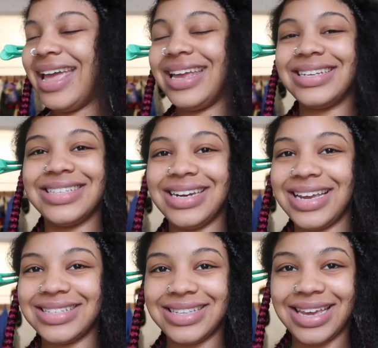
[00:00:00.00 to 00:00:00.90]
It is the
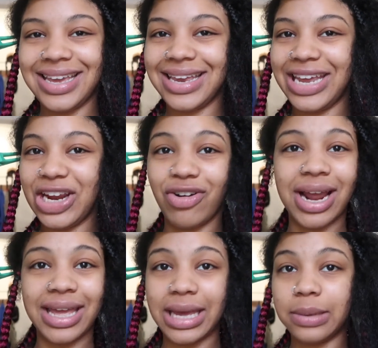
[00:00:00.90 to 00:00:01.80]
next day and here I
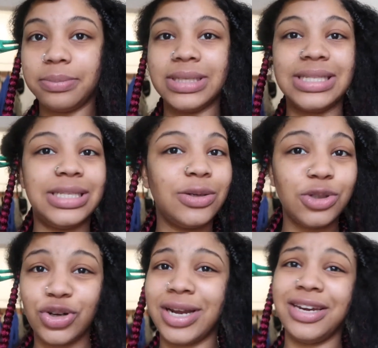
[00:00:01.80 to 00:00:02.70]
am still
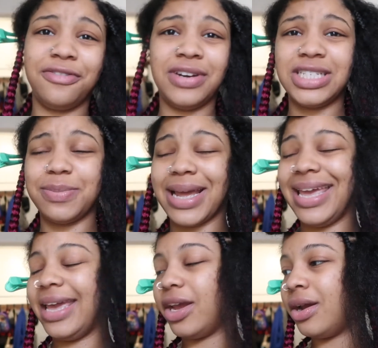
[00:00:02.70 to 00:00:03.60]
trying to finish my
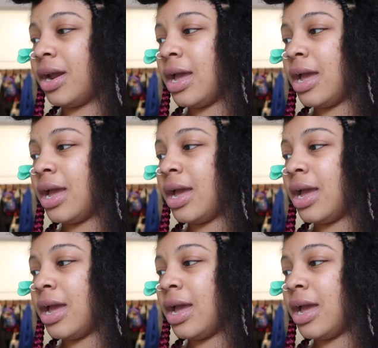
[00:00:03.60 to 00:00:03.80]
hair,